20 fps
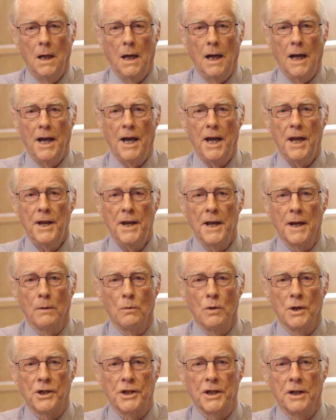A headache,
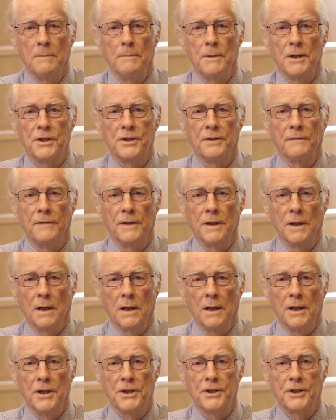which can be
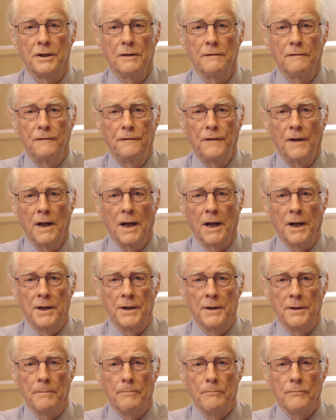severe, is
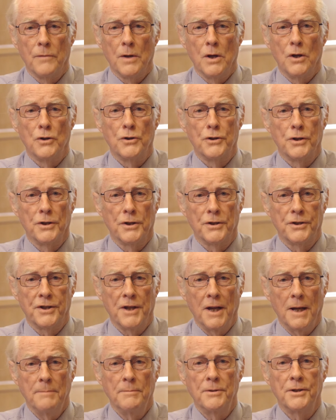confined to the
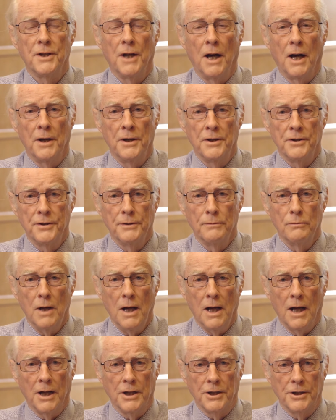same side as the
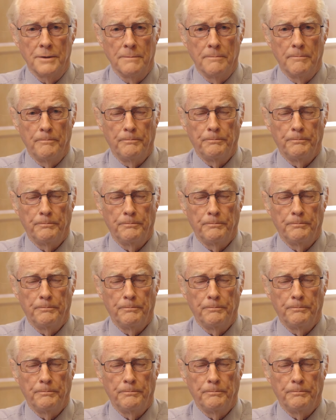rash.